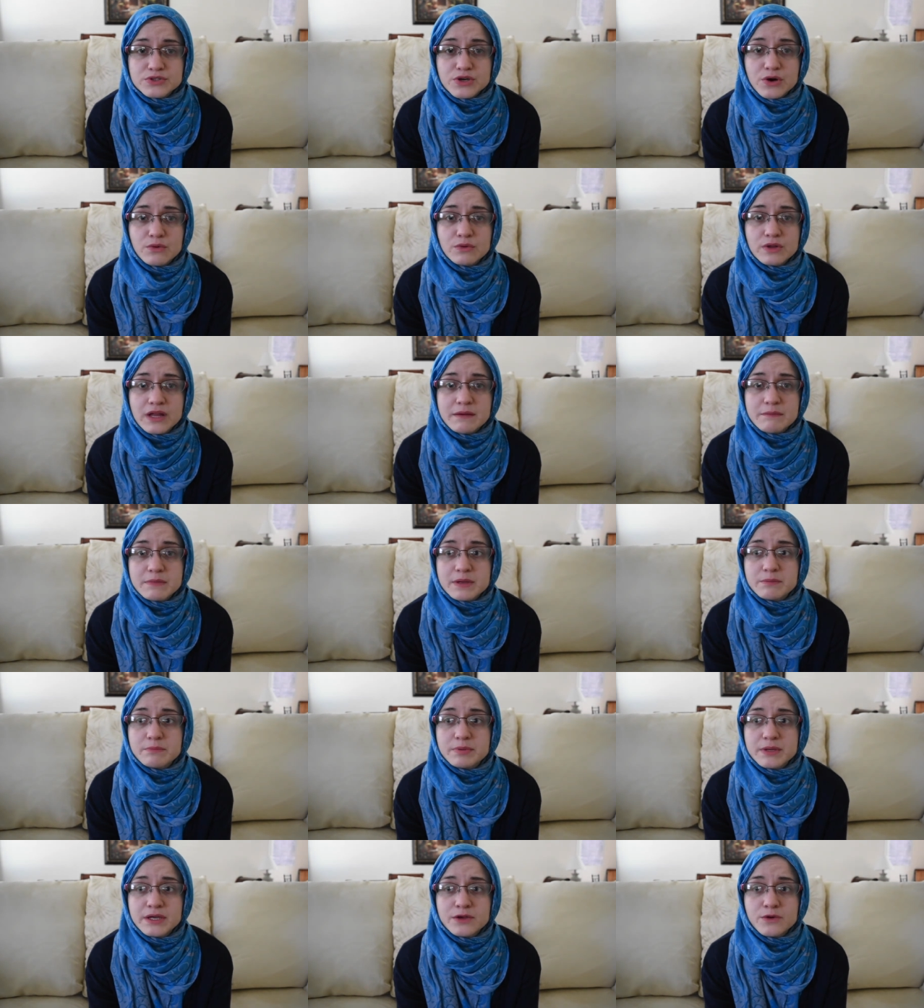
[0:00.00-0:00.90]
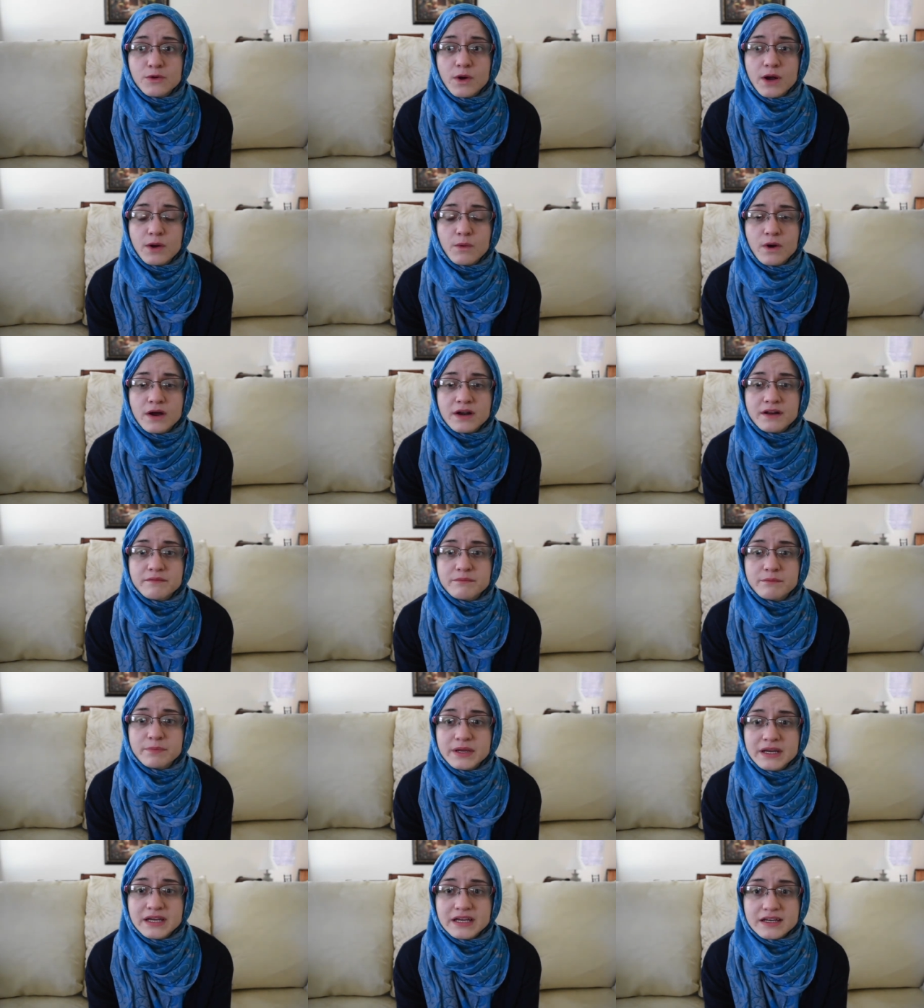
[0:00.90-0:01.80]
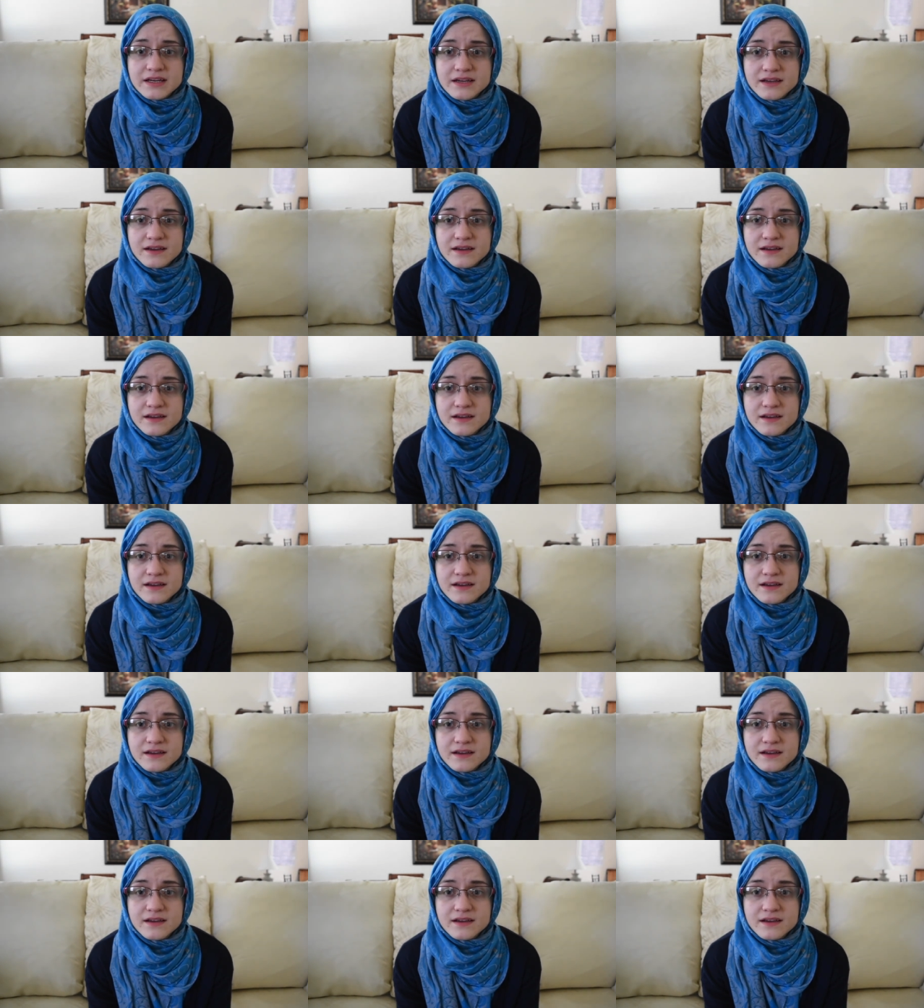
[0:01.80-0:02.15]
don't let me be who I want to be.